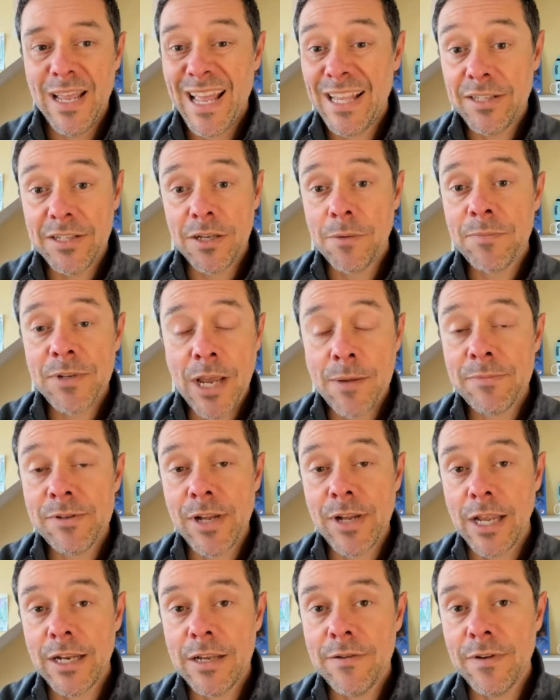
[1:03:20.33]
and sometimes
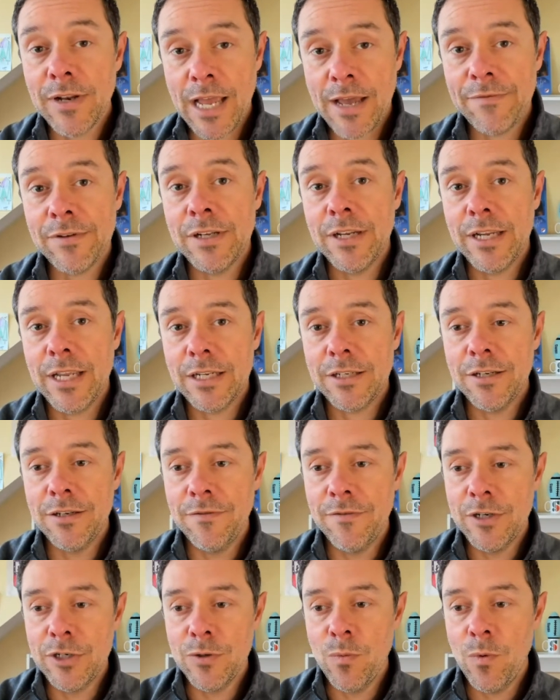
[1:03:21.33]
not even having to get to
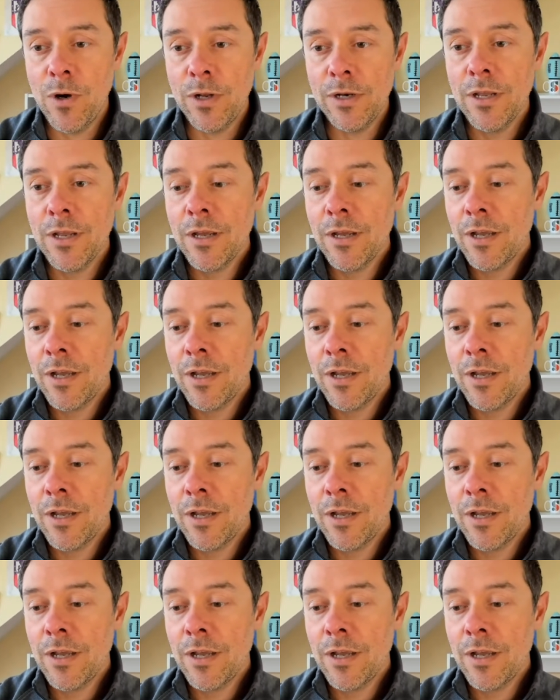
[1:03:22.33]
Division One,